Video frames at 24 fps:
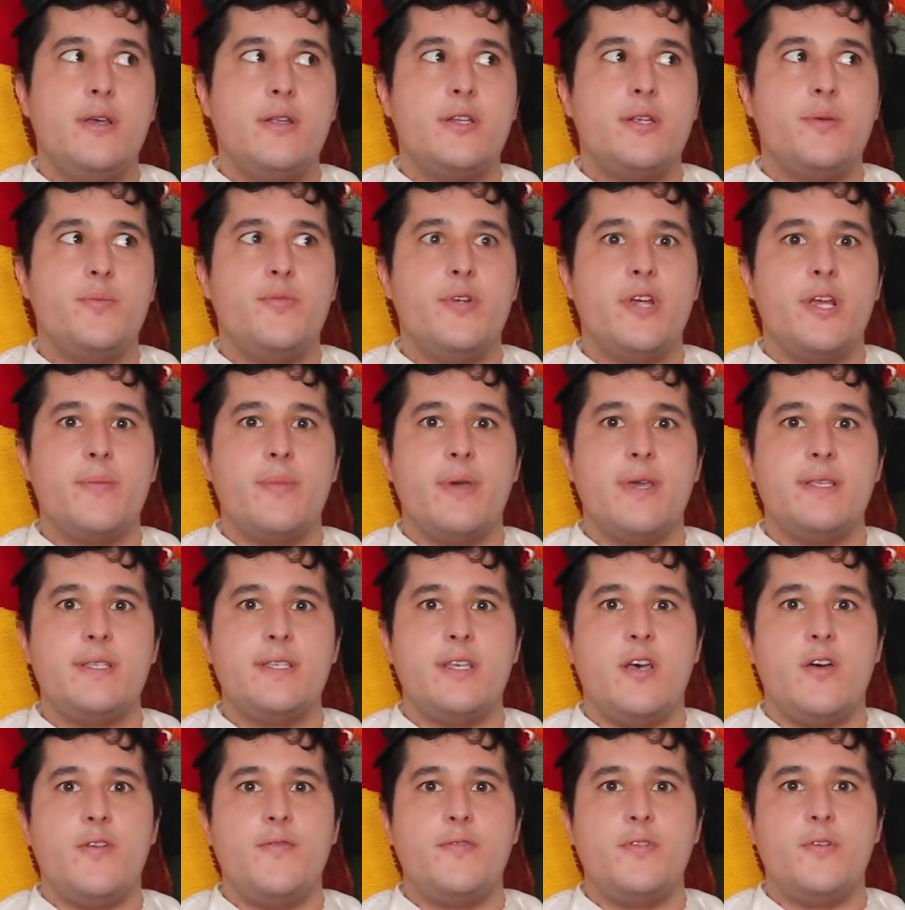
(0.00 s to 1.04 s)
to bring
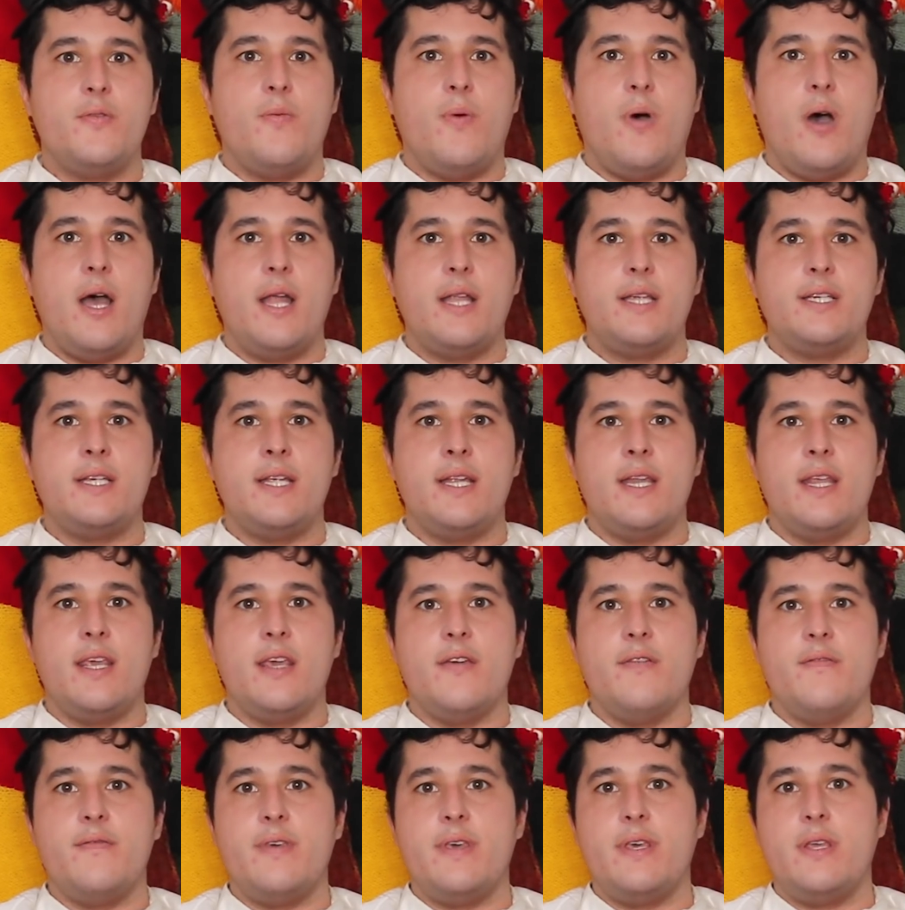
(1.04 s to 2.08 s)
myself to watch any
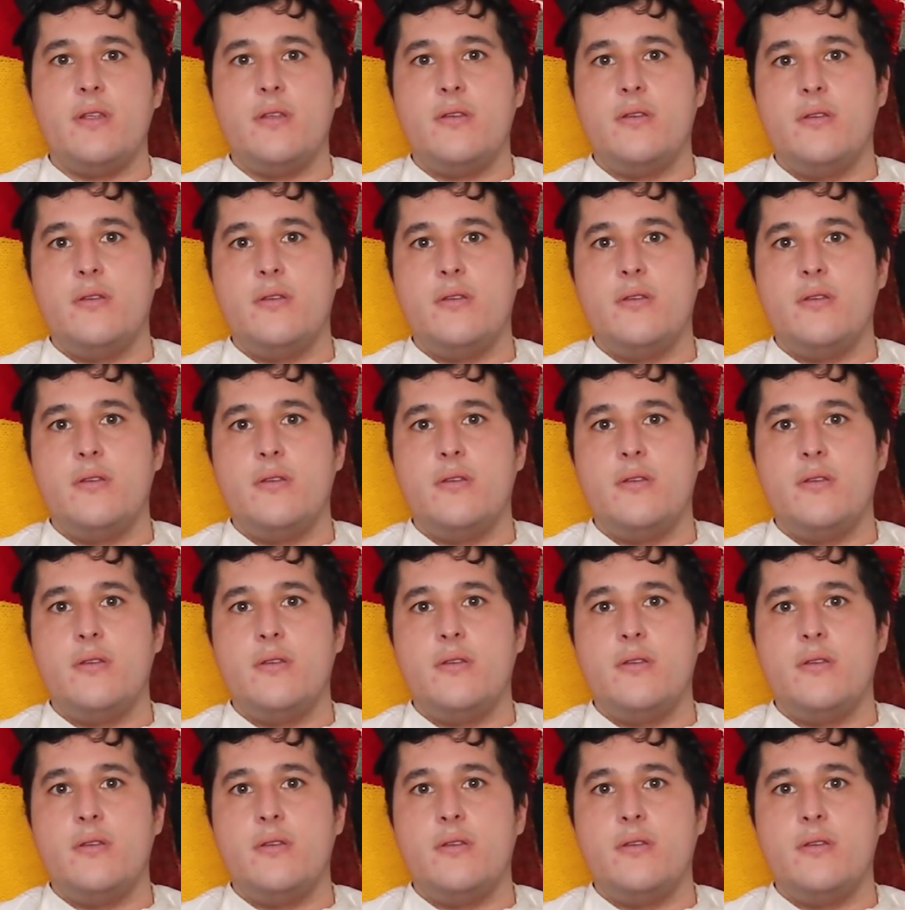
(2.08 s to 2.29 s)
of it.